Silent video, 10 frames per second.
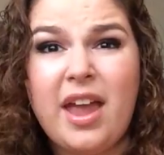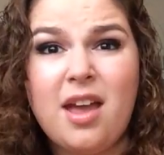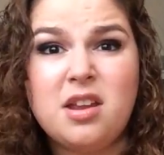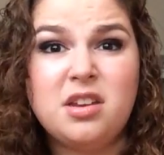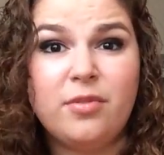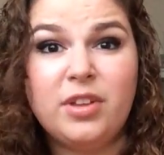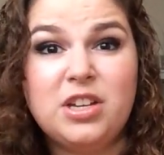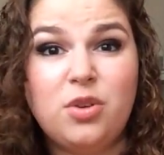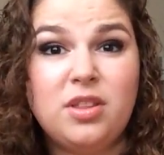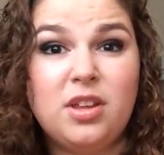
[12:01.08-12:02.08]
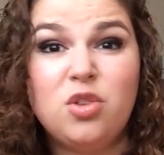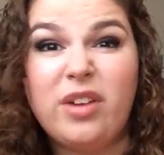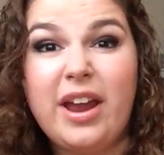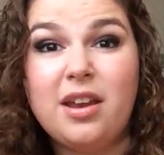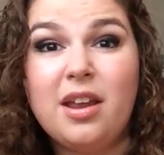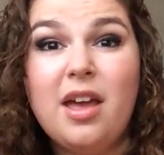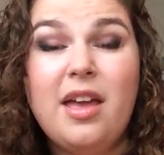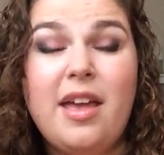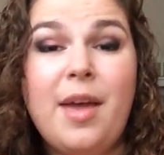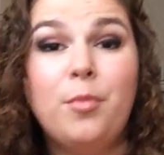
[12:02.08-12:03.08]
and it didn't really do anything great.
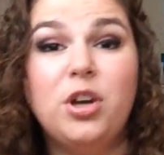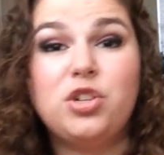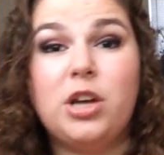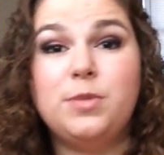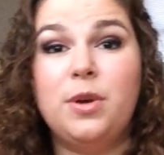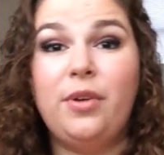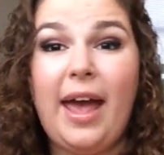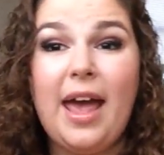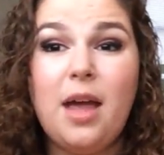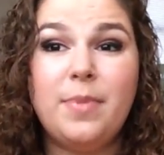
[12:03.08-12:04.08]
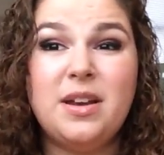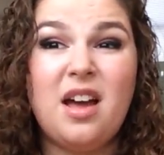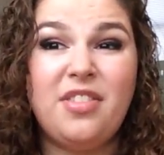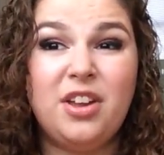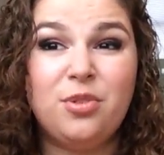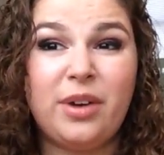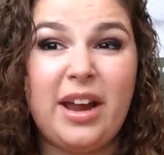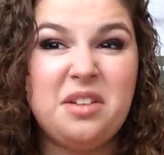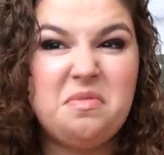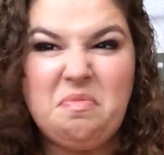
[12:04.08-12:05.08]
It moisturized me okay, but nothing
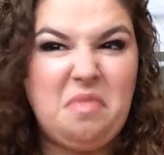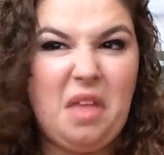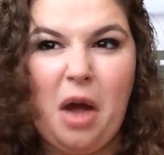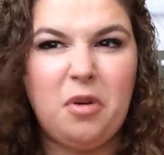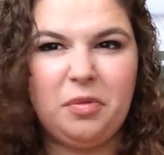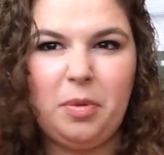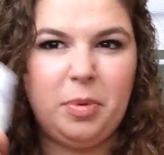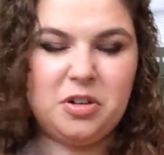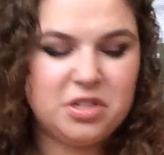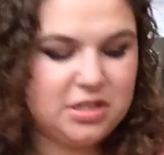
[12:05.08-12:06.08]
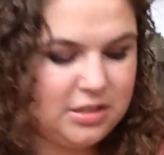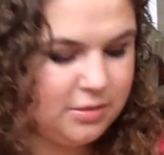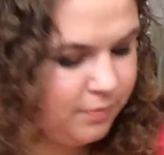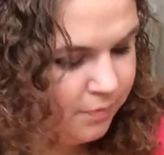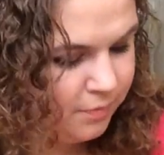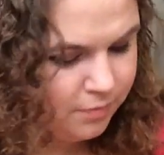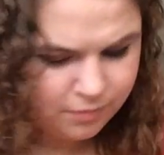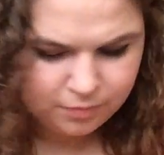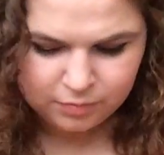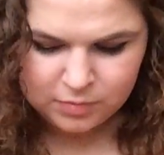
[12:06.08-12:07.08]
great. I wouldn't repurchase.
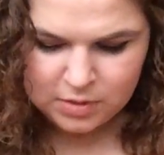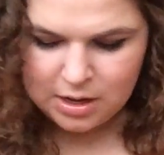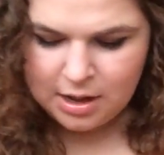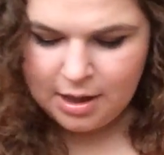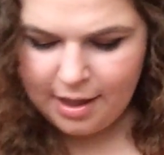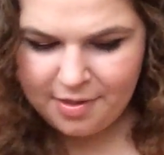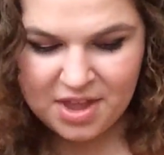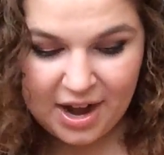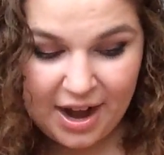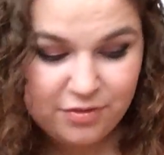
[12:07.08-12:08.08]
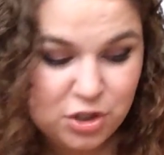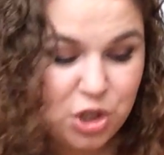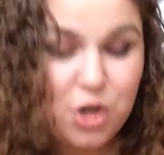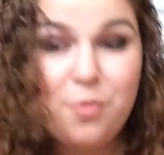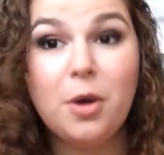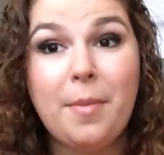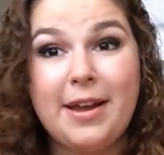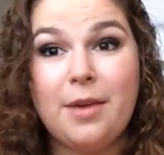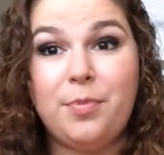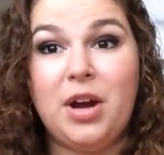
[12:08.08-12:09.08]
And then I have two more
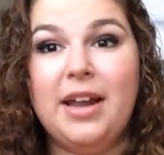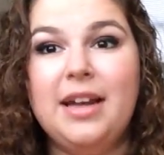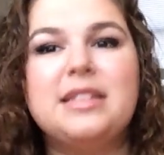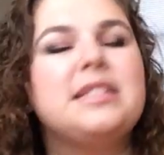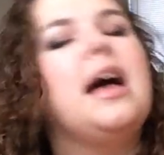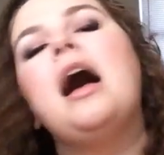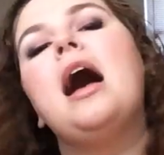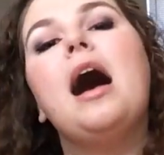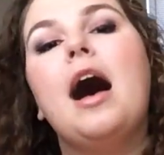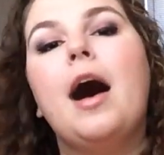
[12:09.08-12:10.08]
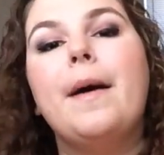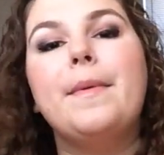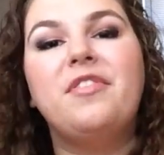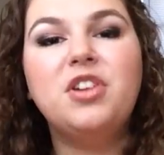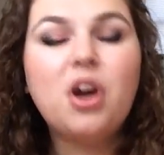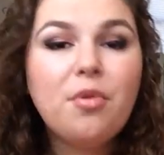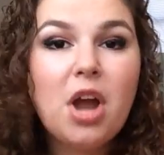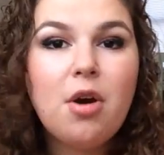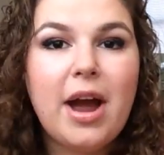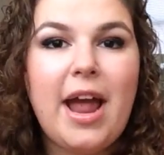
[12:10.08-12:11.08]
makeup products. If you don't
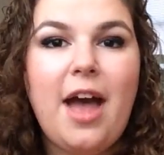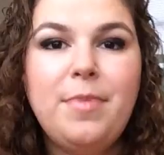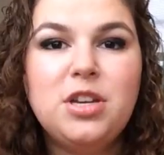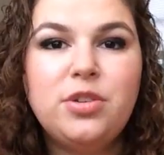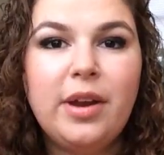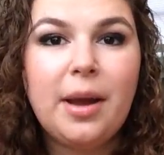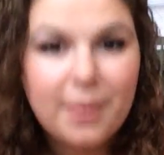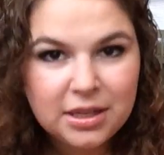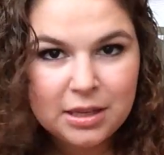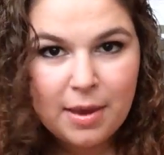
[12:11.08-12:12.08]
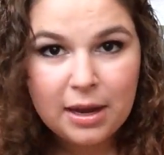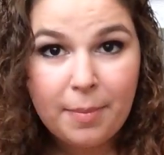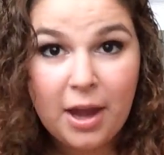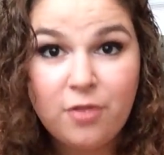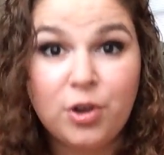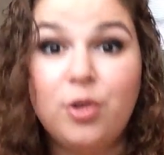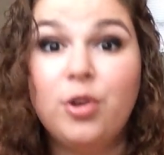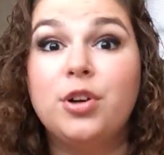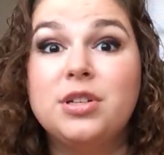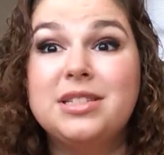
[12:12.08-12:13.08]
know, I have been doing a monthly makeup bag
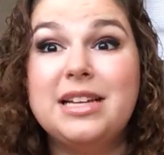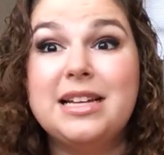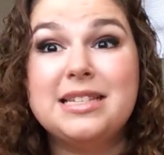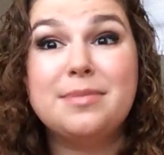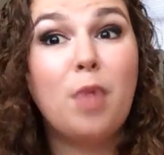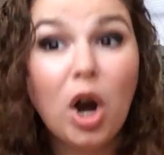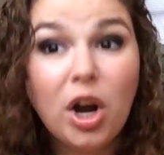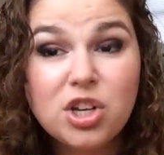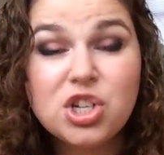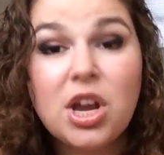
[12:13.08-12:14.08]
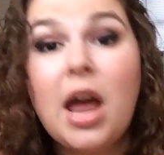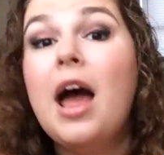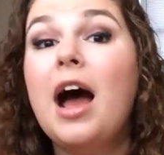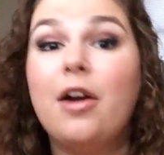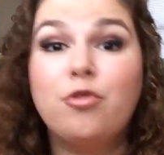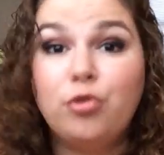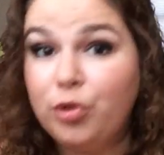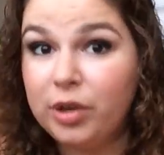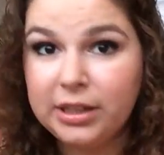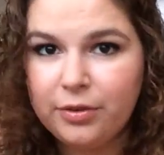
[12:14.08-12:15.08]
since March. I
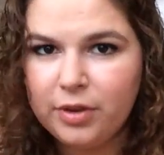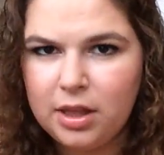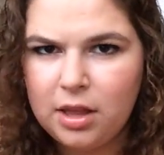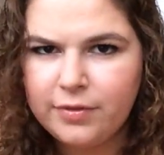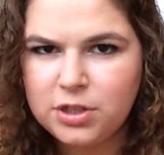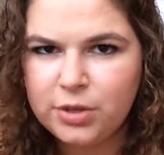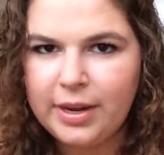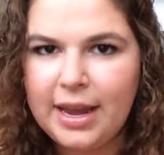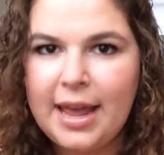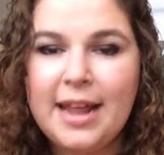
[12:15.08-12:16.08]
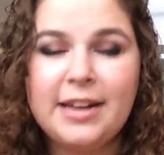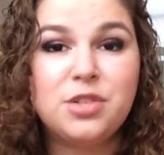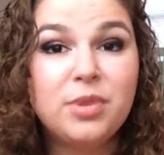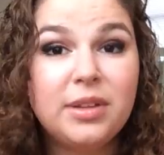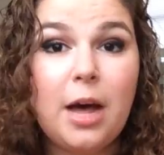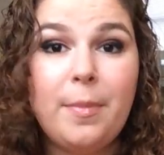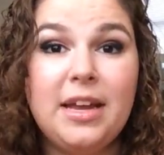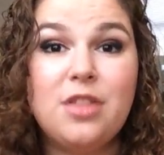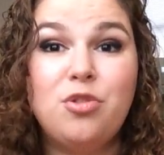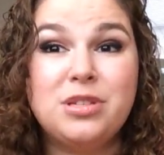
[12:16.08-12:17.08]
really, really love doing it, and it's really helped me
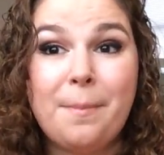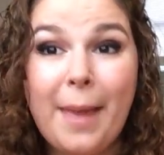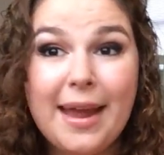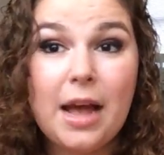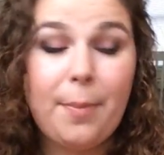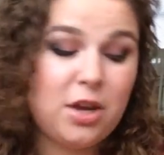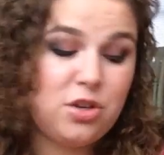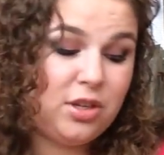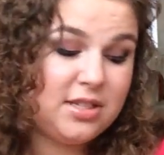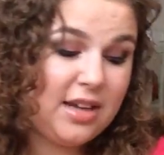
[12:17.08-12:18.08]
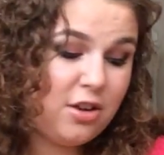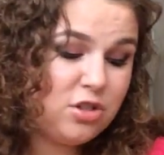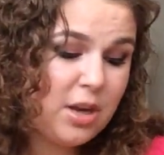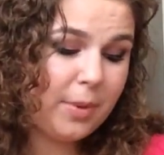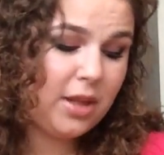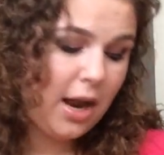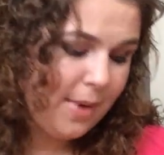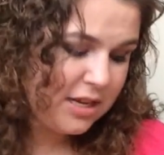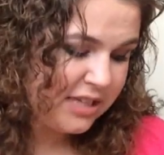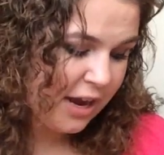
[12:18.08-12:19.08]
get through some makeup. As you can see, I used up a lot
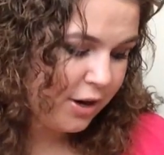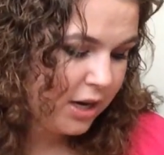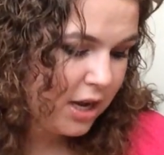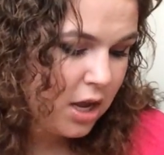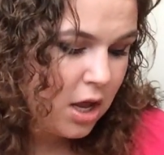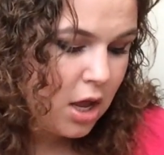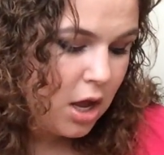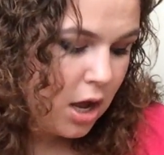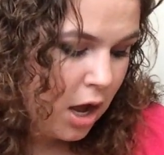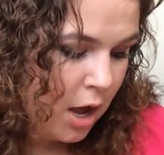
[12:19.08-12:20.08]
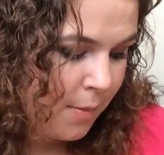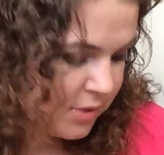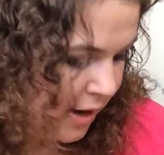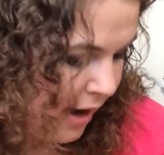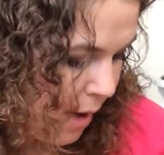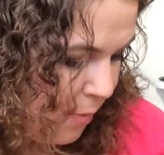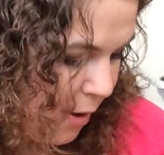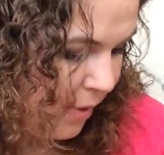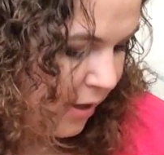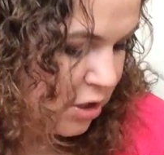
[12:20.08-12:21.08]
of mascara, so an
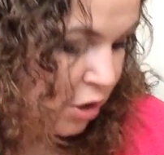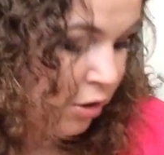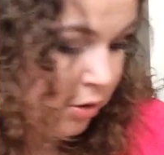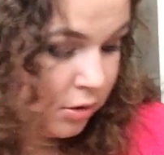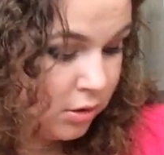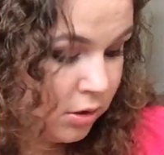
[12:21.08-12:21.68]
eyebrow pencil,